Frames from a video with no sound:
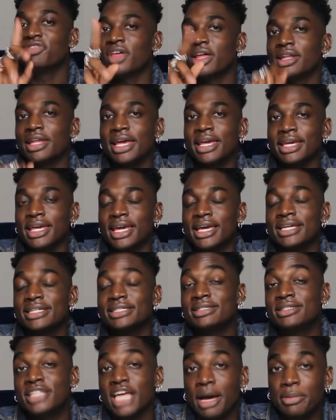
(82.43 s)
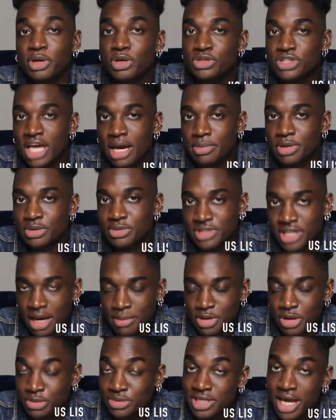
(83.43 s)
The link is
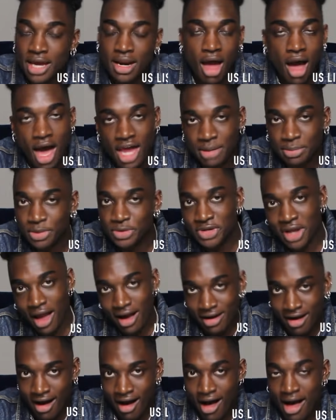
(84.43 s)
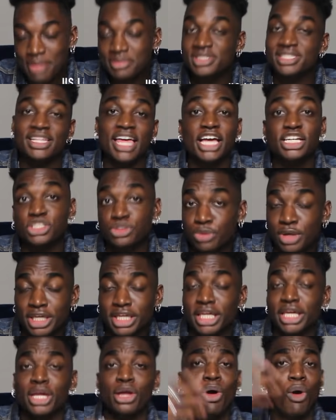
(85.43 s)

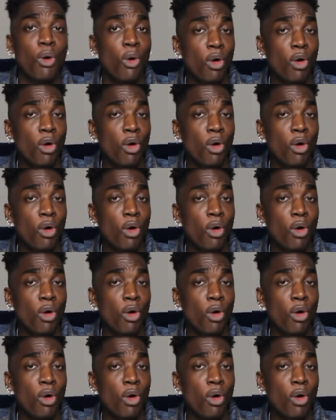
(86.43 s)
www.audible.com/Rickey,